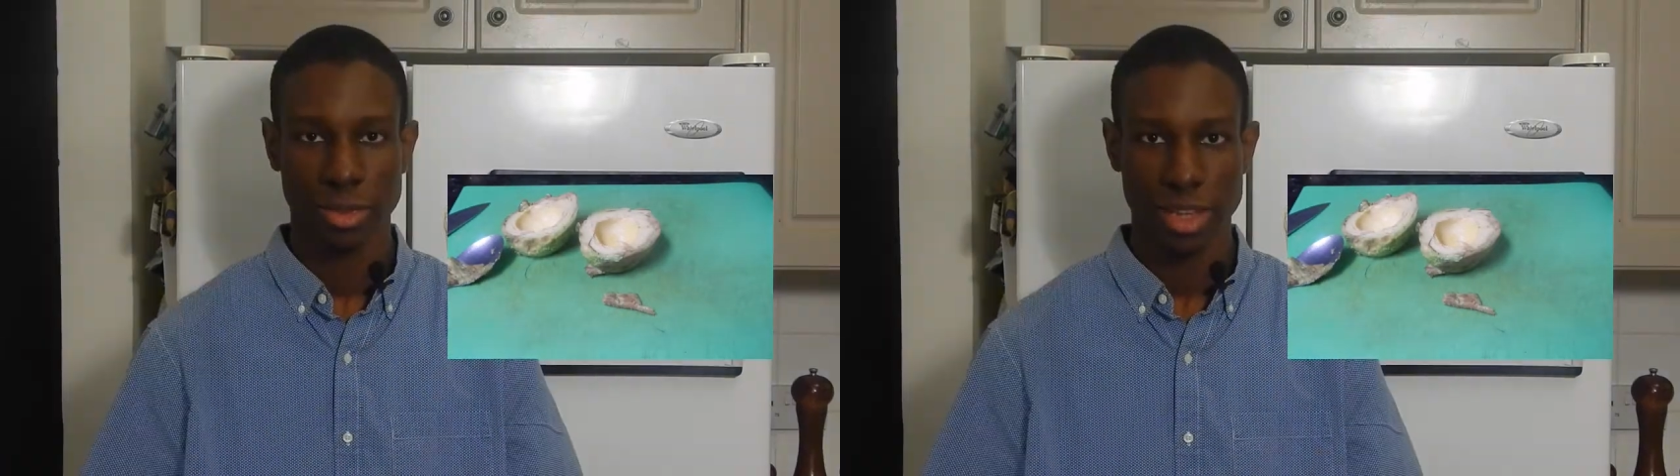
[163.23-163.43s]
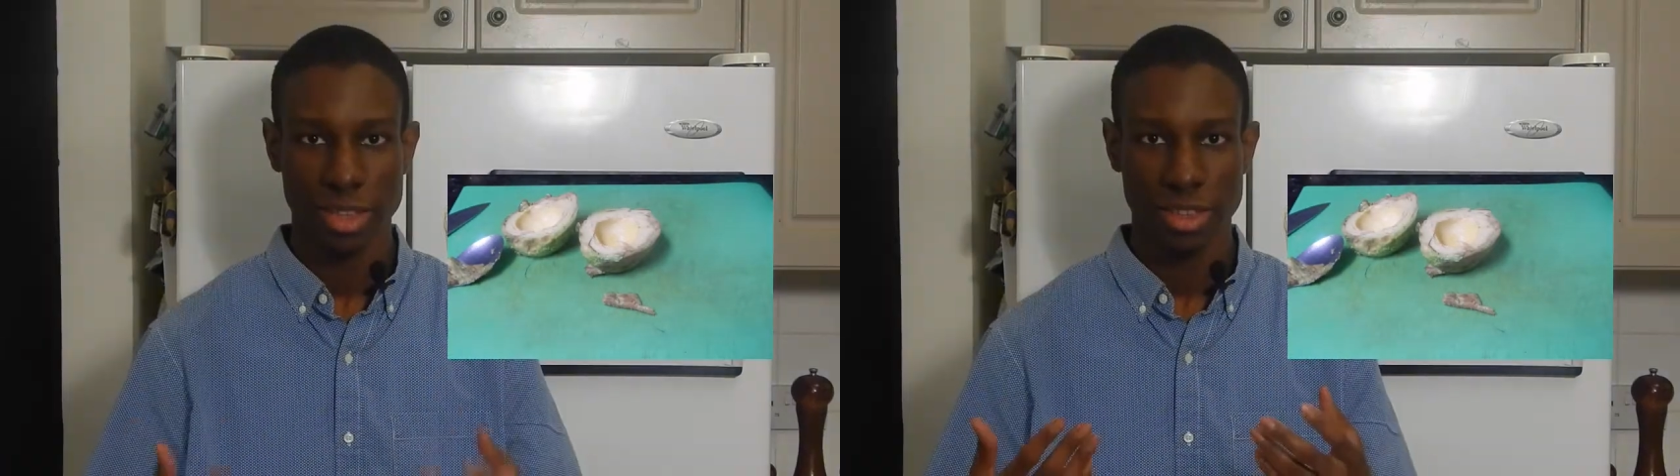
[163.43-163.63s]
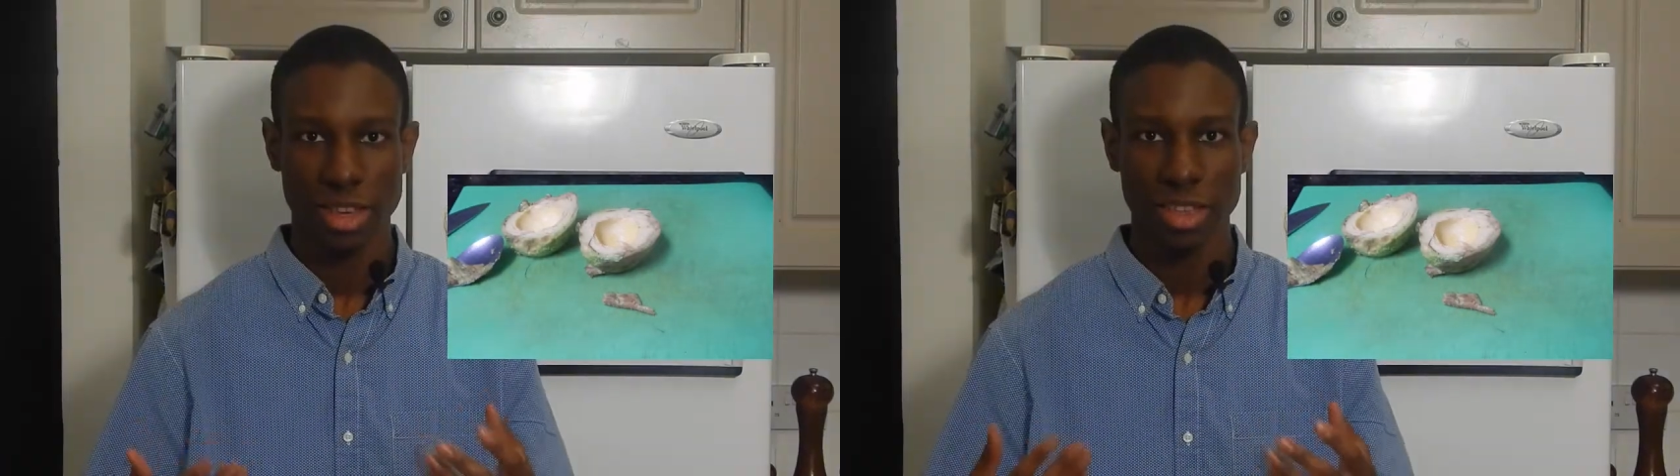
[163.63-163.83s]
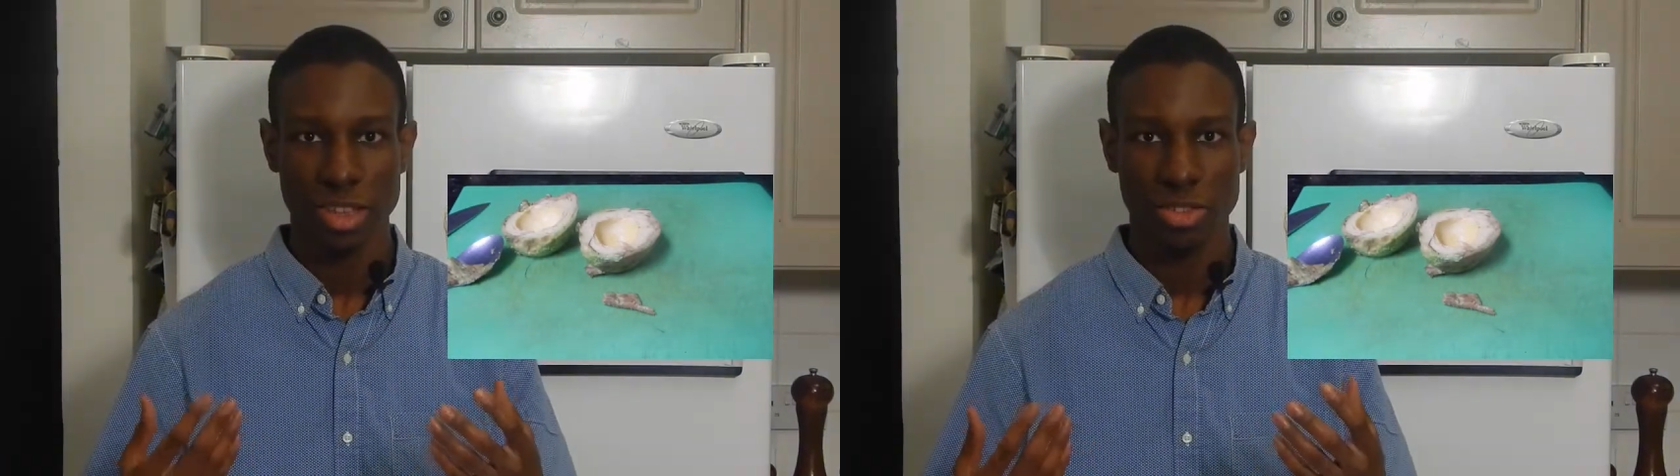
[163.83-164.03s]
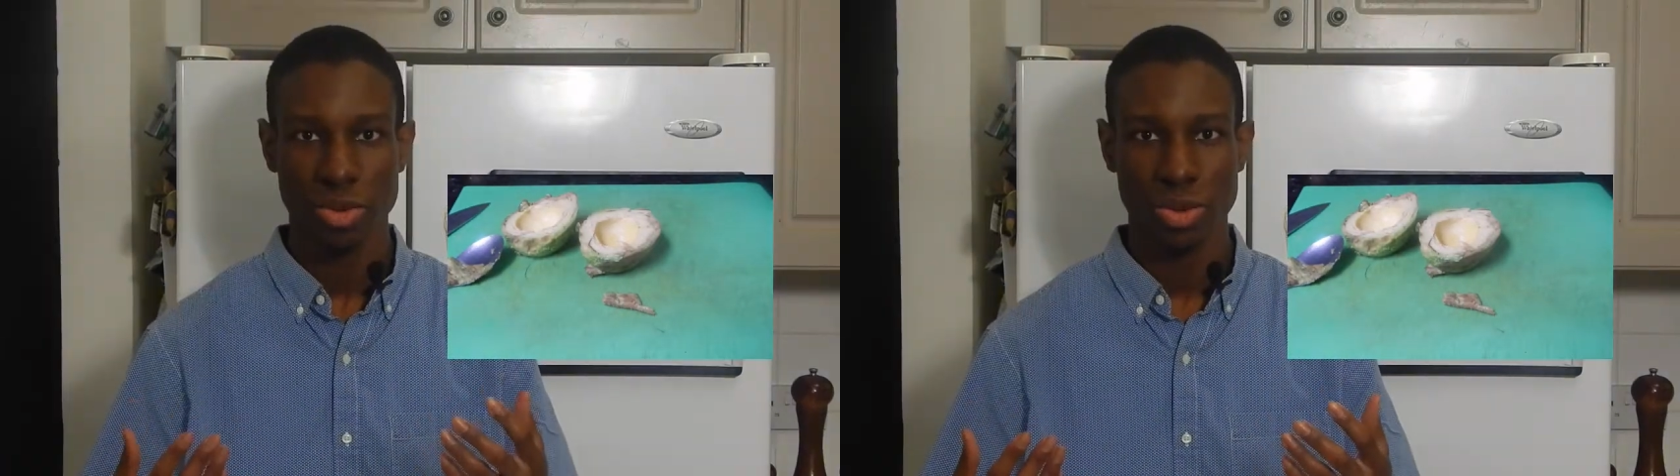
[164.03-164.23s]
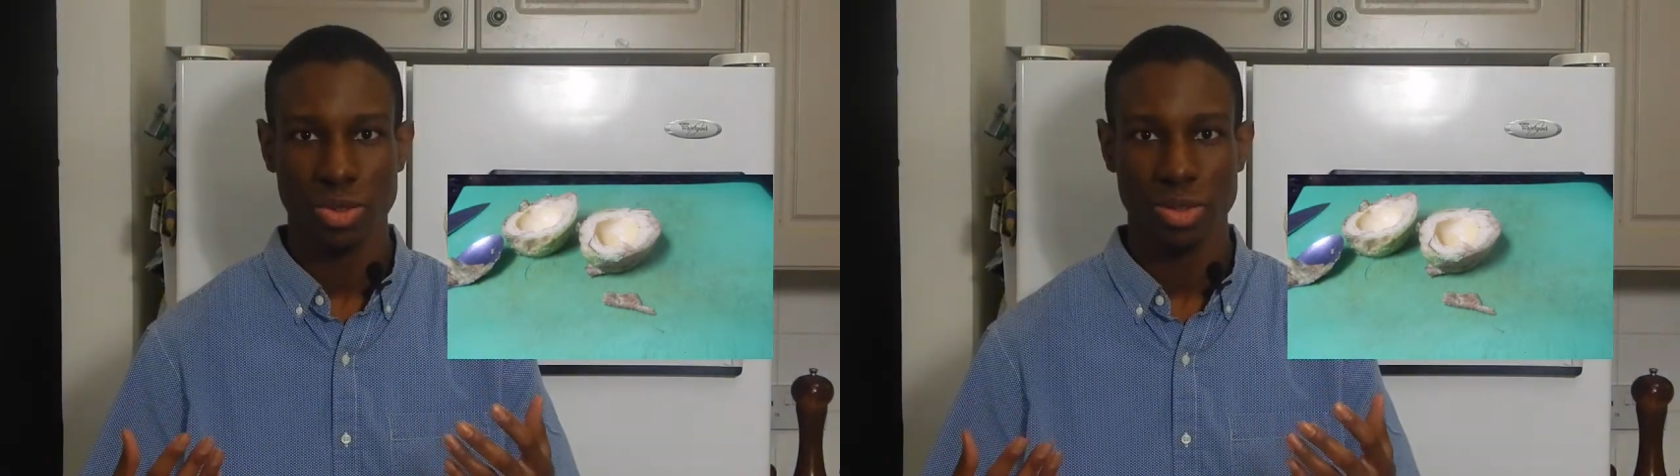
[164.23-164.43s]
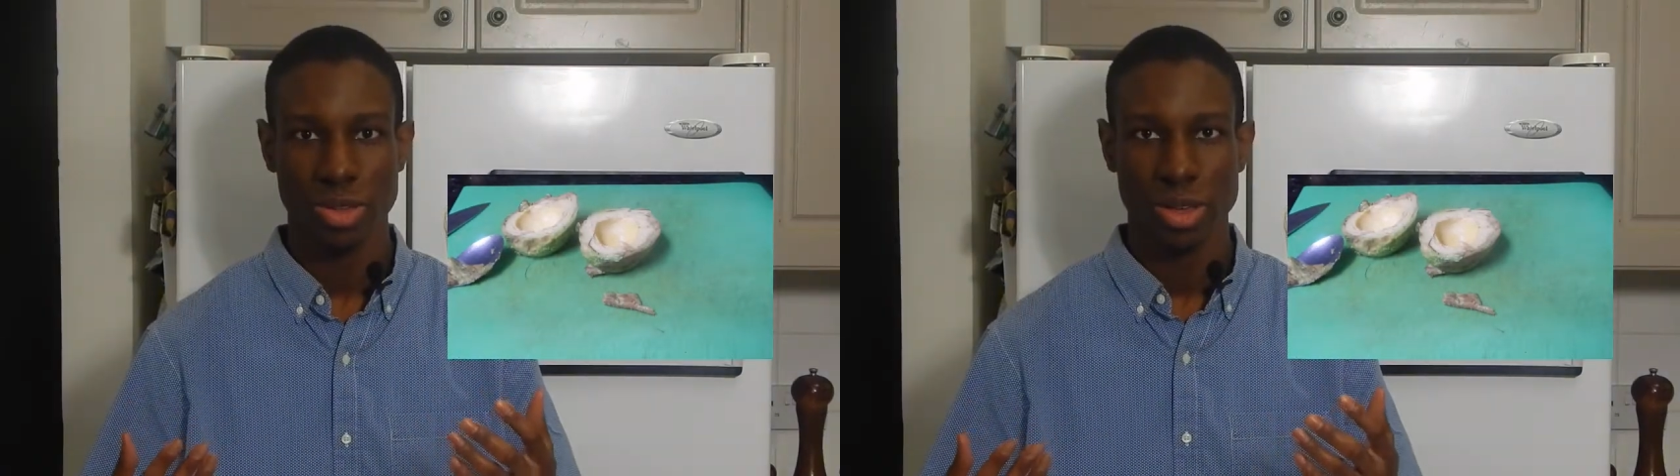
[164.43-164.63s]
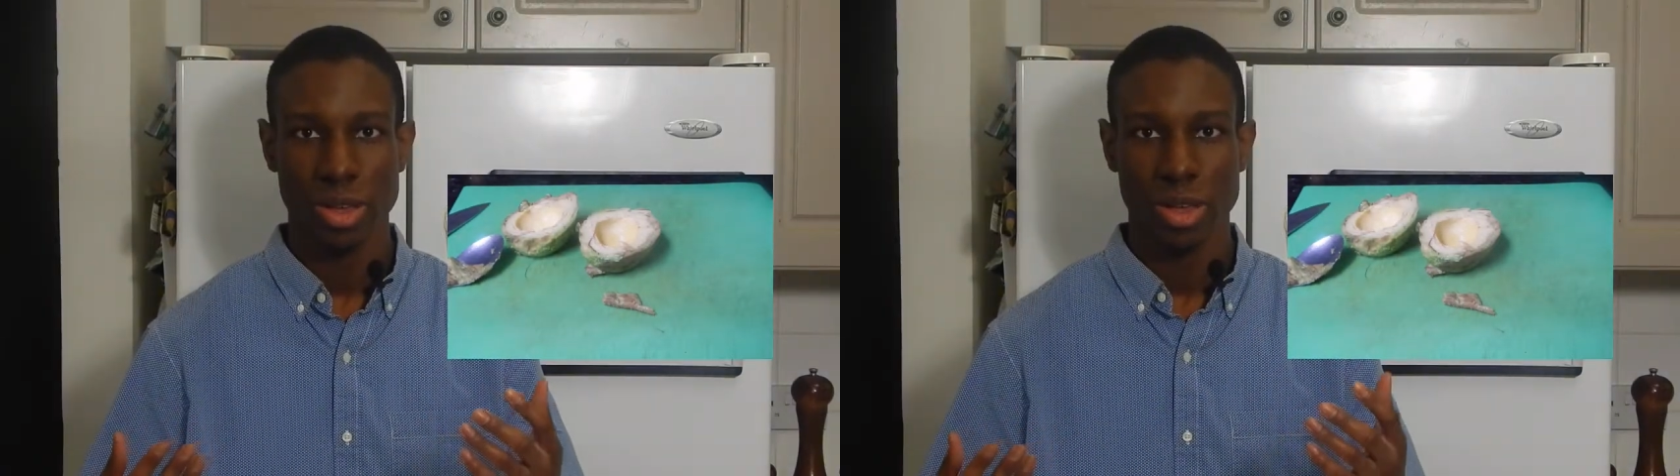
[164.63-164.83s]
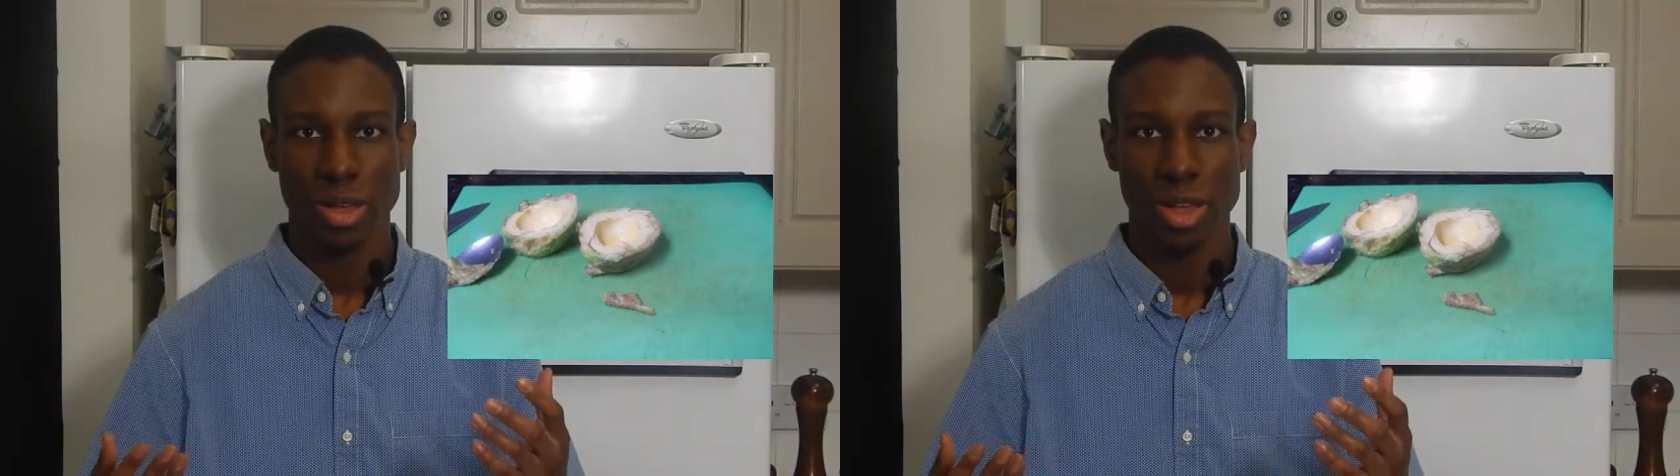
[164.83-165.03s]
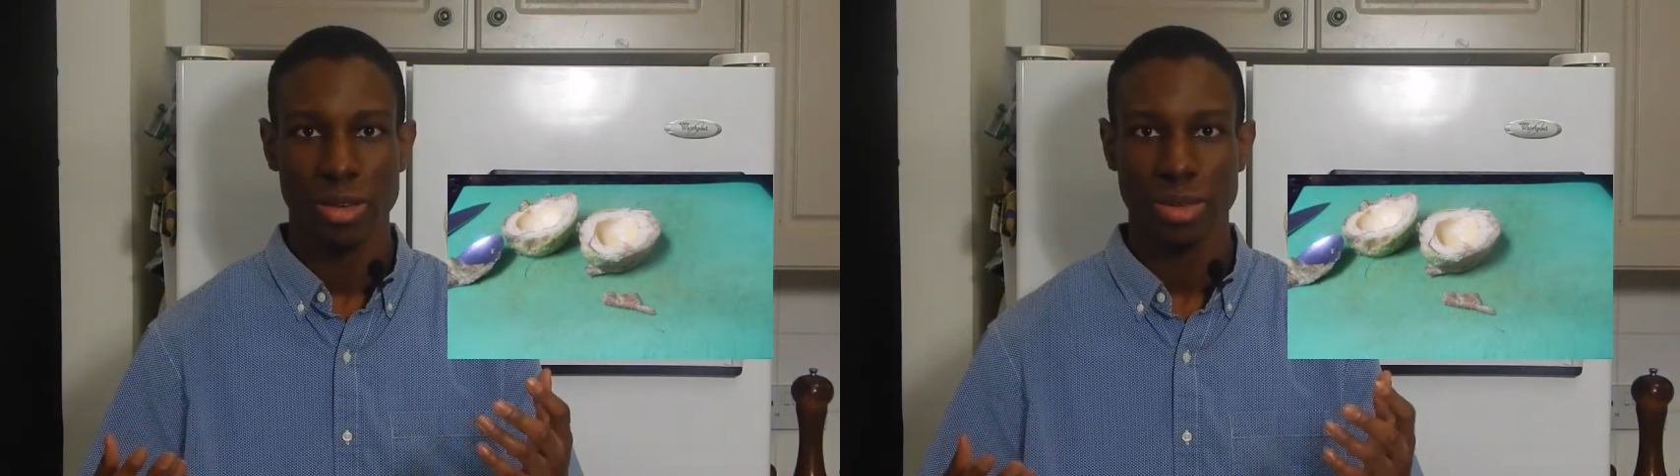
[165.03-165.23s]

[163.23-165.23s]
And to tell you the truth, I'm